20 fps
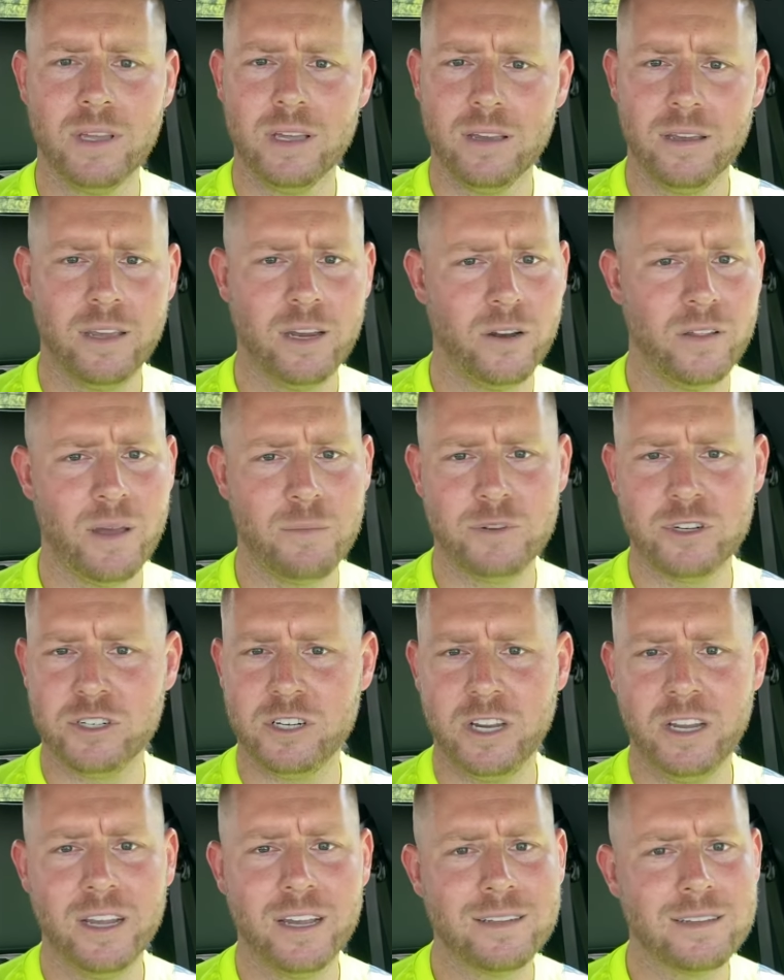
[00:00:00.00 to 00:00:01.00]
You know, that
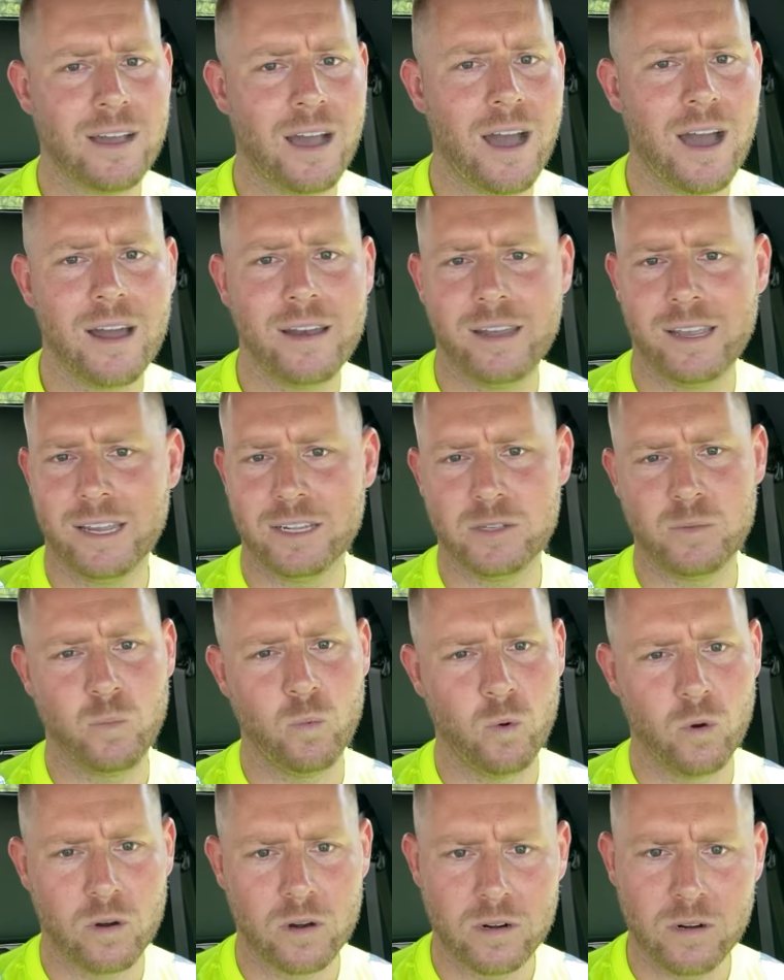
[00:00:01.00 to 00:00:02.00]
machine gets hot. It gets
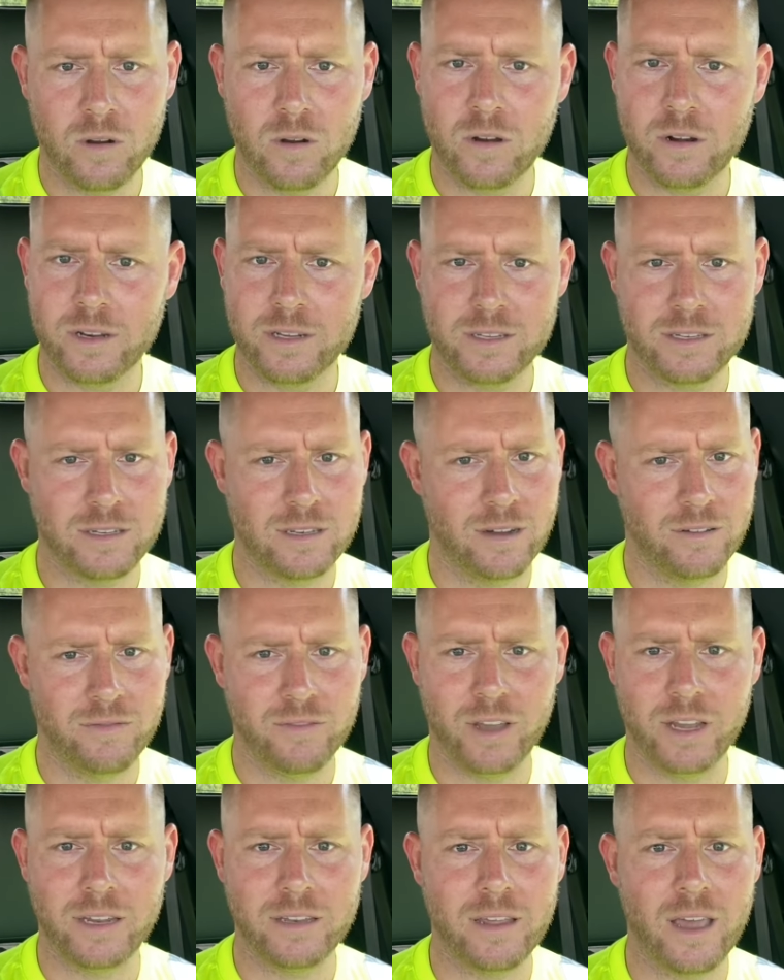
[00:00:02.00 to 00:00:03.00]
worn on and stuff
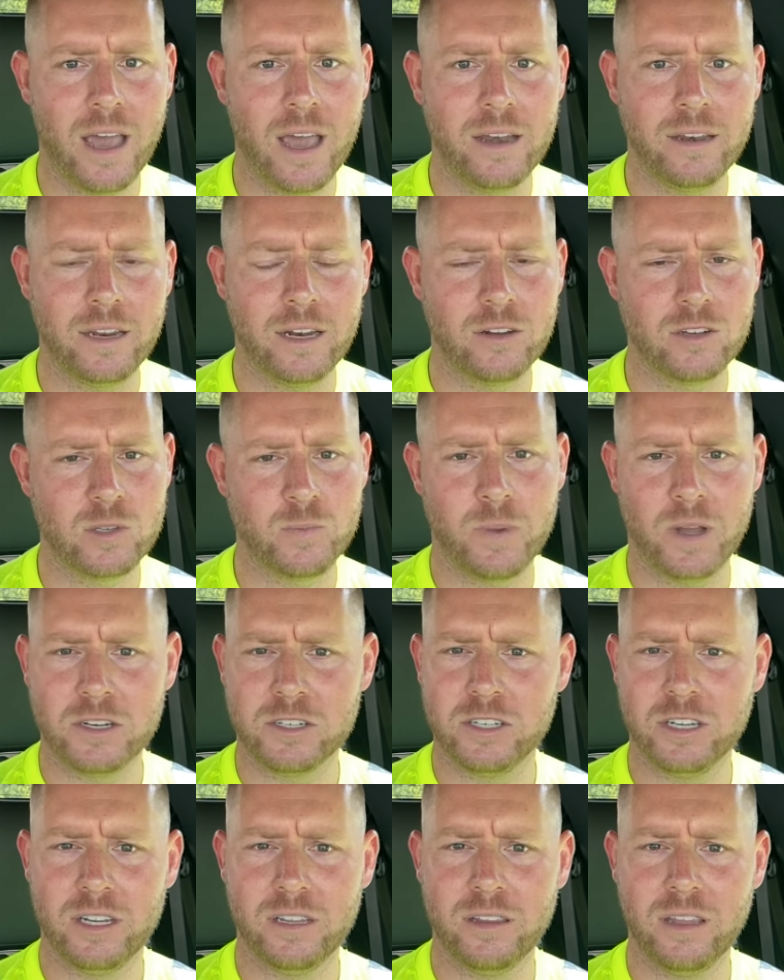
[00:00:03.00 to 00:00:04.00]
like that, you know,
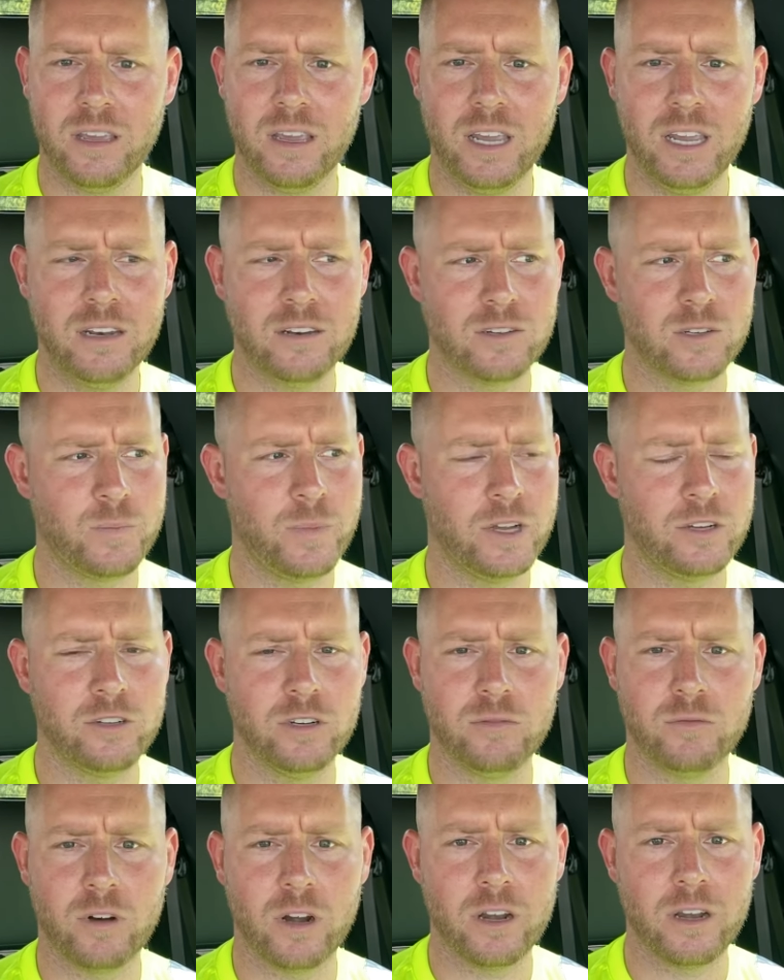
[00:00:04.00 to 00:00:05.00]
especially in the heat and
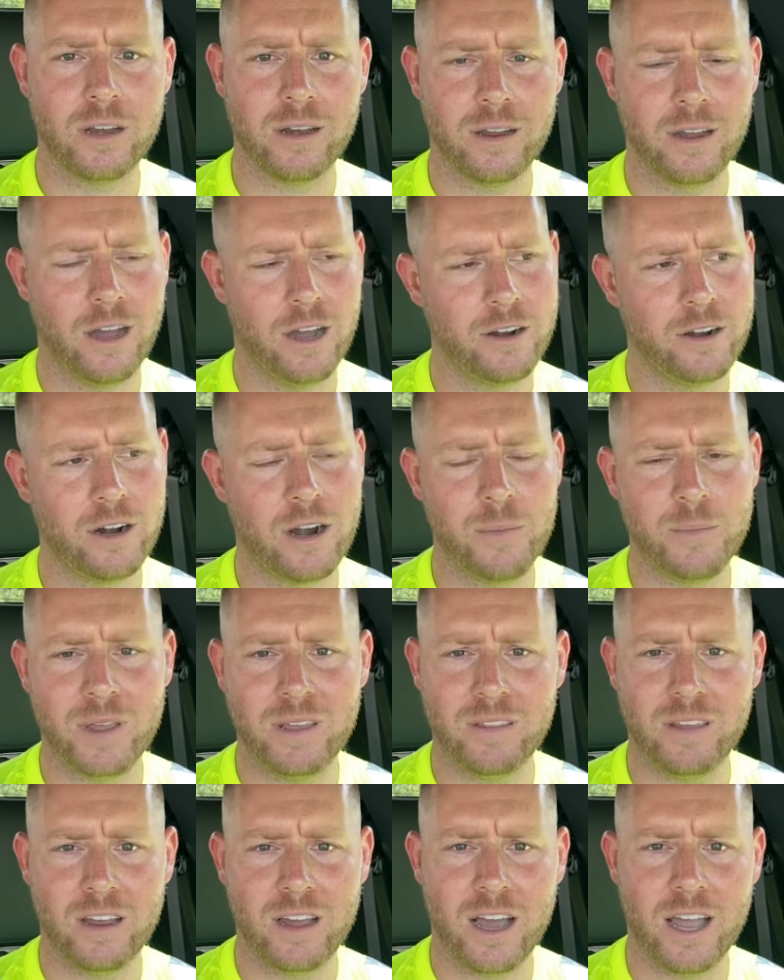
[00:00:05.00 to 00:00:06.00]
especially running a cutter. I
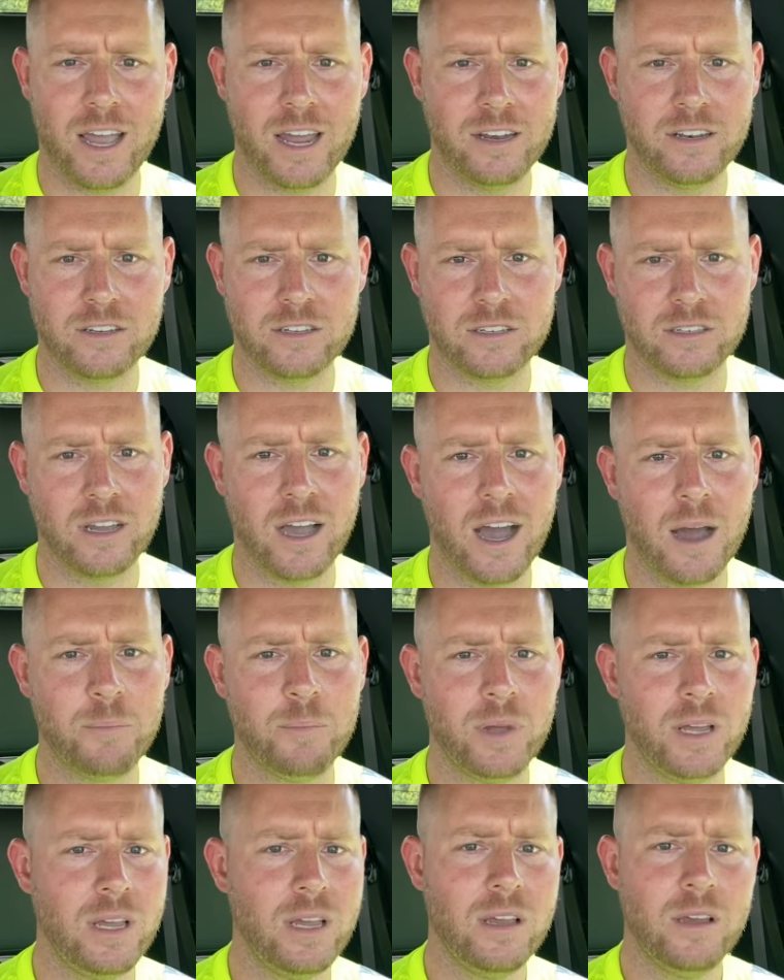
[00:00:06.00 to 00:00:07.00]
mean, I had to stop
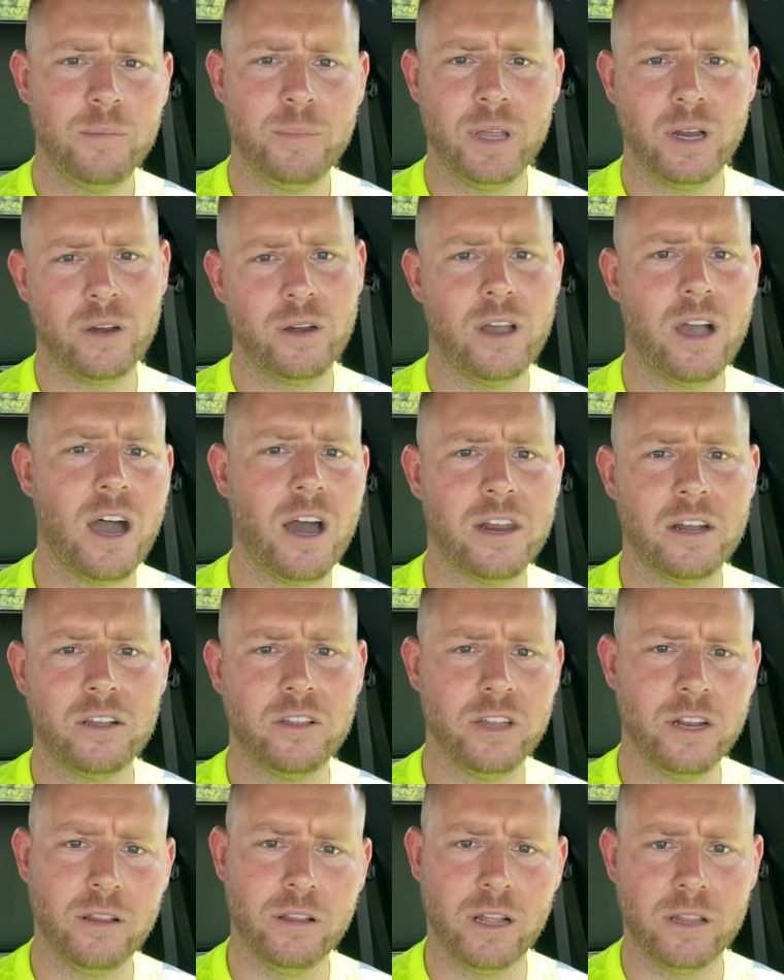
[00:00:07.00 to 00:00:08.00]

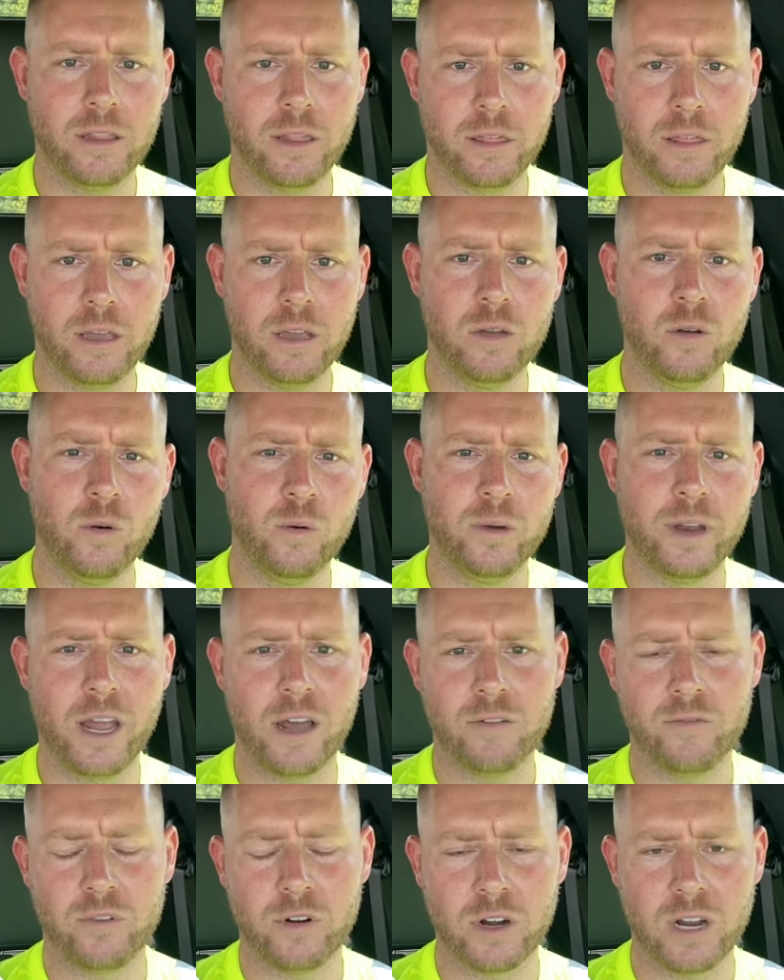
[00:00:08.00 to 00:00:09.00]
periodically to let the thing cool
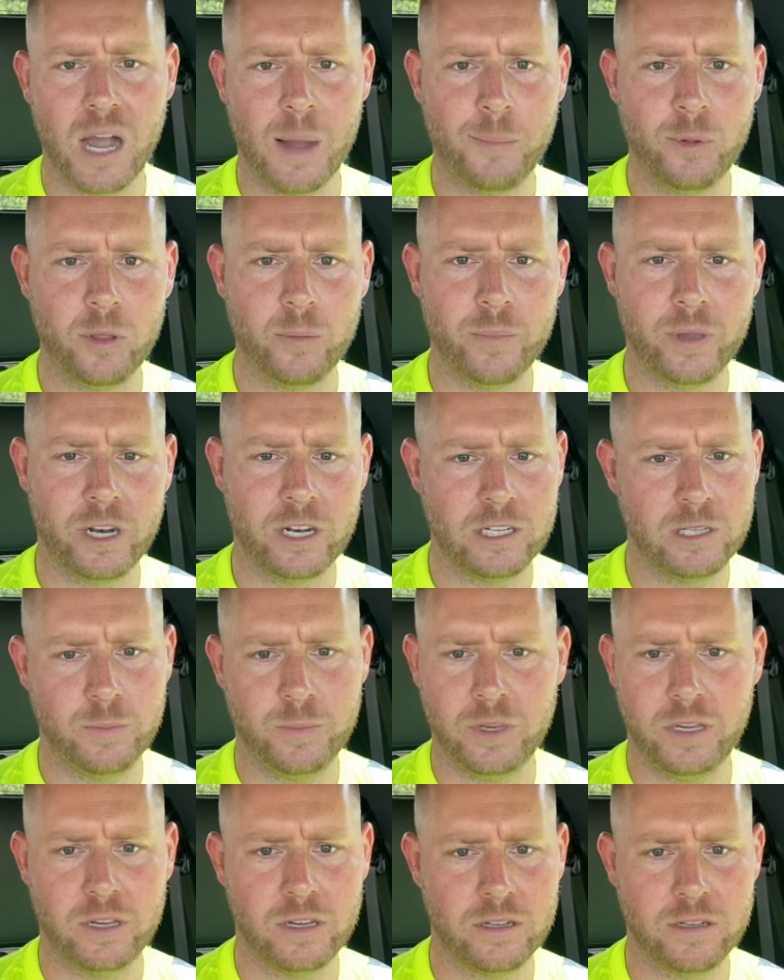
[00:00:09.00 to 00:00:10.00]
down for a couple of minutes
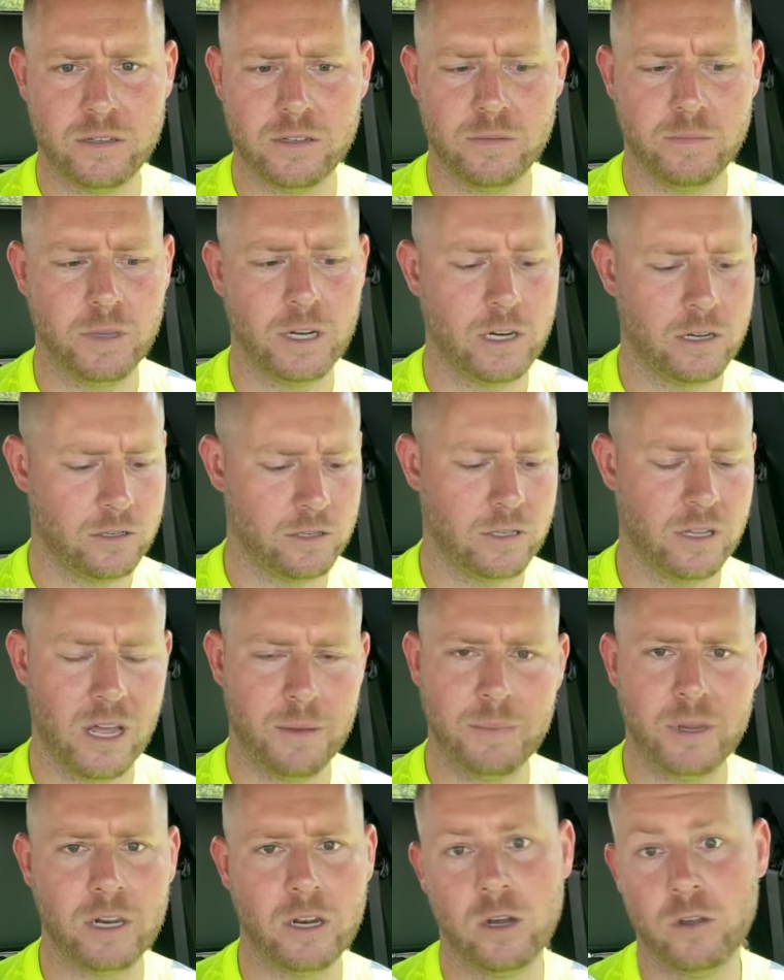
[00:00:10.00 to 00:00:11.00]
because, you know, it's
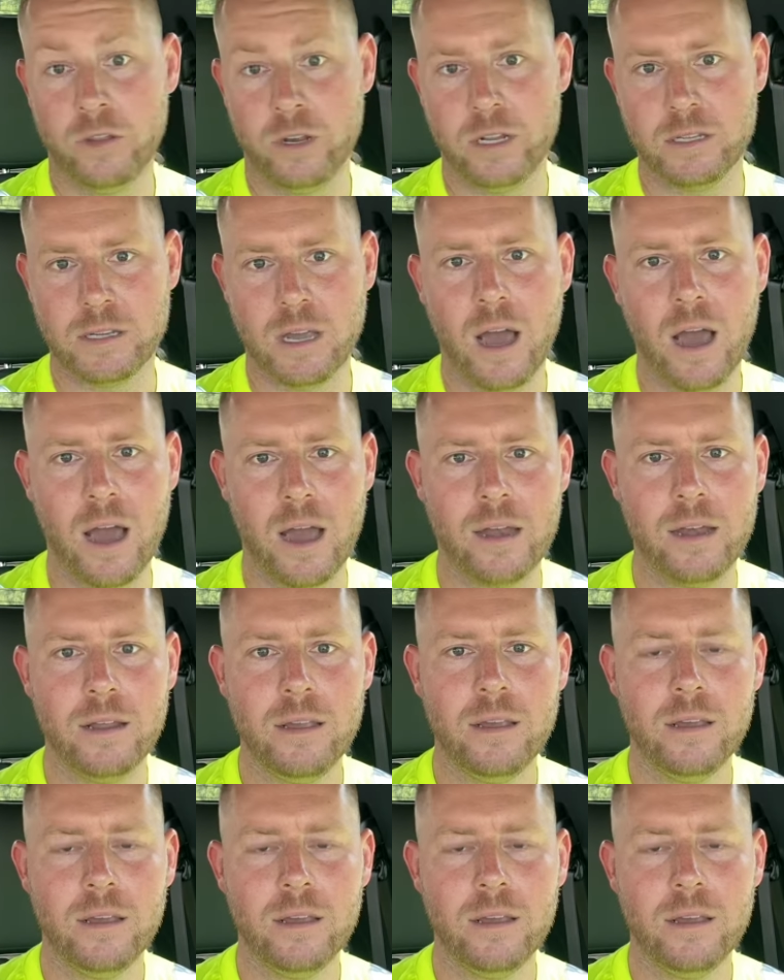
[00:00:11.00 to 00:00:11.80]
let me know that it's hot.